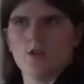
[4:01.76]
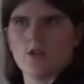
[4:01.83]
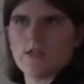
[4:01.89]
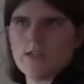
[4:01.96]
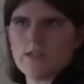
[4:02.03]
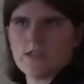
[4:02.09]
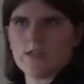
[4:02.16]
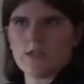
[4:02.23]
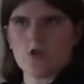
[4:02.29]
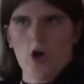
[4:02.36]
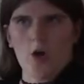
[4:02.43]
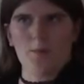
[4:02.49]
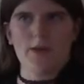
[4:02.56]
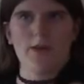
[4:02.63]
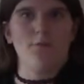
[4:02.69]
So this is the
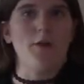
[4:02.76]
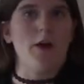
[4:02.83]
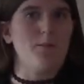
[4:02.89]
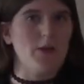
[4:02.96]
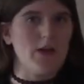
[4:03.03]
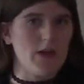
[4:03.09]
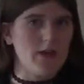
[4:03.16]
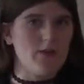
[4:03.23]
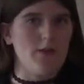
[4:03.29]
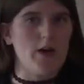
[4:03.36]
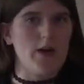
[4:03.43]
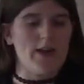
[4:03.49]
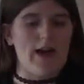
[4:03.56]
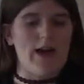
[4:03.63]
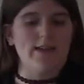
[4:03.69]
top and the fabric is
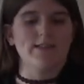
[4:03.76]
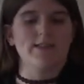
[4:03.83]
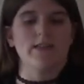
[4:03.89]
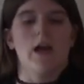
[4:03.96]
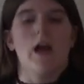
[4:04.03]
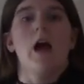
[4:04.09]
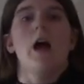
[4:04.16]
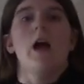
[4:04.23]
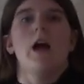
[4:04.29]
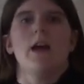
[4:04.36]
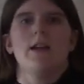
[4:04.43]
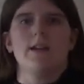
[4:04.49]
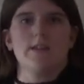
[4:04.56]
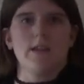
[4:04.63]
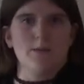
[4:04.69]
very nice
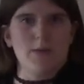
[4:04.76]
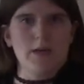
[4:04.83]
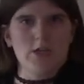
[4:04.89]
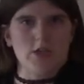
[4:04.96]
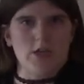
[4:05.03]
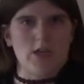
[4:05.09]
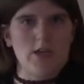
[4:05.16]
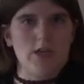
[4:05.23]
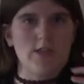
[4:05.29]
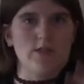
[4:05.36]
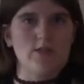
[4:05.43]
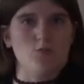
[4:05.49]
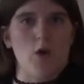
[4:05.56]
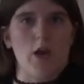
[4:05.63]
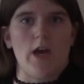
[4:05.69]
and I did mention
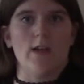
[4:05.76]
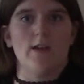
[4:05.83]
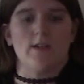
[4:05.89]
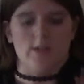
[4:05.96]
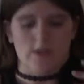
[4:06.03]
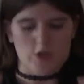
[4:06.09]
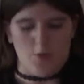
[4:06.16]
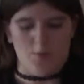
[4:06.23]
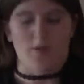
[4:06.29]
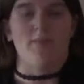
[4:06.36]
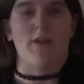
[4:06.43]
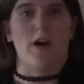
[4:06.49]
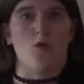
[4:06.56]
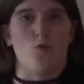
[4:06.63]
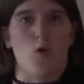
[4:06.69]
it's weird, this top is
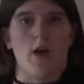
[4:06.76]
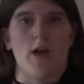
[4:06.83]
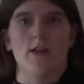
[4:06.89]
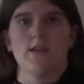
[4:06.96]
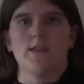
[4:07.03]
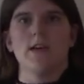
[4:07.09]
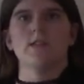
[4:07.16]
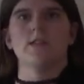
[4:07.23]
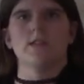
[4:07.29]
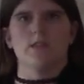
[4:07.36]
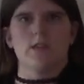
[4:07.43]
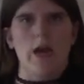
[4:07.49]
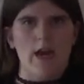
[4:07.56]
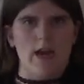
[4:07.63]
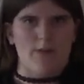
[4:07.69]
very weird. It has this
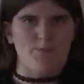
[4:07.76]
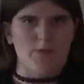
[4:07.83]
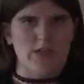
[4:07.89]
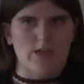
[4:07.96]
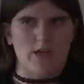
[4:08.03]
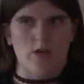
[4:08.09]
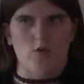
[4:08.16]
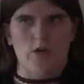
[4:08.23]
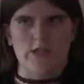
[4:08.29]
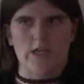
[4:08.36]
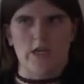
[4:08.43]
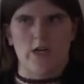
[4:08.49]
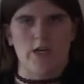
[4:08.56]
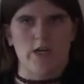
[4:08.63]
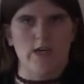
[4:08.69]
tie-up detail right
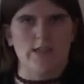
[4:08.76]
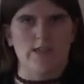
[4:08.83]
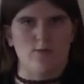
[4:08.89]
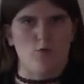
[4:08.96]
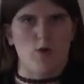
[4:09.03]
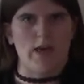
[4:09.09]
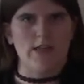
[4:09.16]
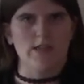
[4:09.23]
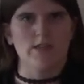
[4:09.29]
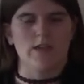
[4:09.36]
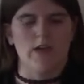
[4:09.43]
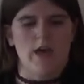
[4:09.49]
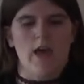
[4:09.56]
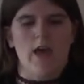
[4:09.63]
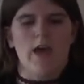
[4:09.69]
here at the waist.
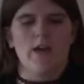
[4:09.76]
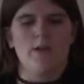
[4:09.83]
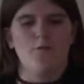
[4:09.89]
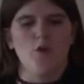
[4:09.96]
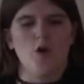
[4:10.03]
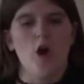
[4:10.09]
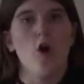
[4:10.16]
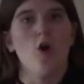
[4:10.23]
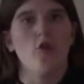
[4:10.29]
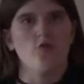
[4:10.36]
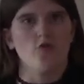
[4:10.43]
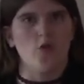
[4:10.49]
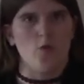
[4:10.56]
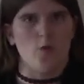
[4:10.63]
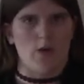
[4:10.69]
And if you
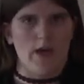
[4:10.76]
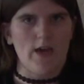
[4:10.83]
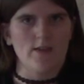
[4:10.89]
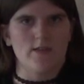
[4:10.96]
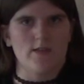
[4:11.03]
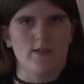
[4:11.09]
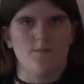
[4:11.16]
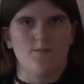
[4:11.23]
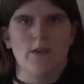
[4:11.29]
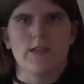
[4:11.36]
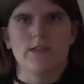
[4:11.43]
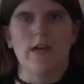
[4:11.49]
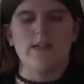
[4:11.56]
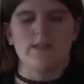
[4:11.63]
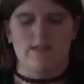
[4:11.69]
undo it,
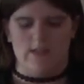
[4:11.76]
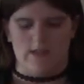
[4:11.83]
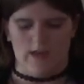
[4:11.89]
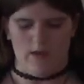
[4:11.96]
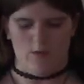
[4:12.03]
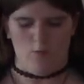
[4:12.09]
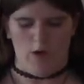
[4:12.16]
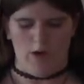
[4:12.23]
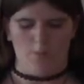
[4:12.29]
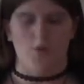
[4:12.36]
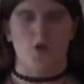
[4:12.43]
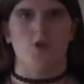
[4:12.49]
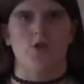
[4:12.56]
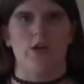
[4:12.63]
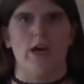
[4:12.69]
it has one
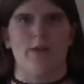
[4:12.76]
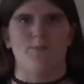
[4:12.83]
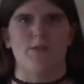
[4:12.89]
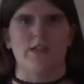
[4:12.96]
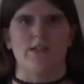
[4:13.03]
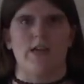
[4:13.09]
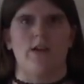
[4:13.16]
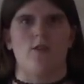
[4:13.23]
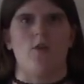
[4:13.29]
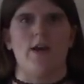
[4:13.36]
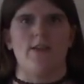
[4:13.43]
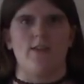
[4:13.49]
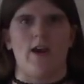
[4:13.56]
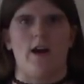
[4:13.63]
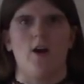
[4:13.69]
more tie-up detail
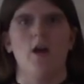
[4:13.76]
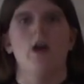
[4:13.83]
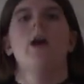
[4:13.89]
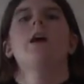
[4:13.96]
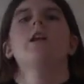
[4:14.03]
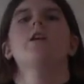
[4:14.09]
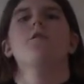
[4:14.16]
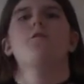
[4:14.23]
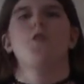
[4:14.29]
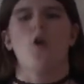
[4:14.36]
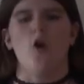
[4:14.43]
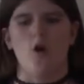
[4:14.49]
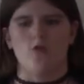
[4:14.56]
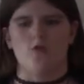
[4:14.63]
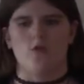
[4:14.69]
right here. And if you
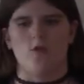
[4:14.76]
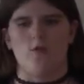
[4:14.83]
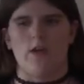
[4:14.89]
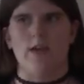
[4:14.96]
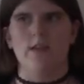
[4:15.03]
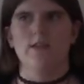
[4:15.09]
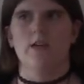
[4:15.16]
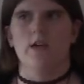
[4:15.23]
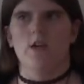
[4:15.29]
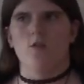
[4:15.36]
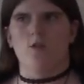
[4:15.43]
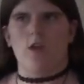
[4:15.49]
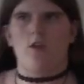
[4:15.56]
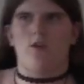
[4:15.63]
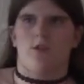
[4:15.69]
undo it,
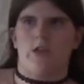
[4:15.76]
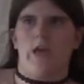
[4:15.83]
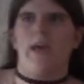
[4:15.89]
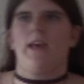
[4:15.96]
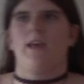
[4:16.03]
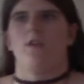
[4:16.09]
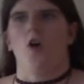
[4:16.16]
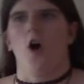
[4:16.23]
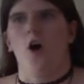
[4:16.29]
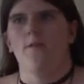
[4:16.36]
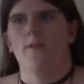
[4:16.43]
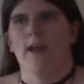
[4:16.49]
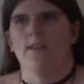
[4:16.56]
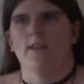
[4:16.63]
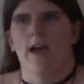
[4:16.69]
you can just take it
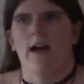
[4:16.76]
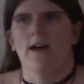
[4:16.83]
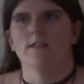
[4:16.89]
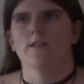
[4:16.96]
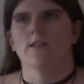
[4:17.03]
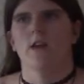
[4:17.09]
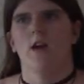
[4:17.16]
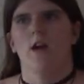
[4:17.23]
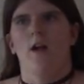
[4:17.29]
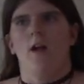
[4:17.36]
off like that.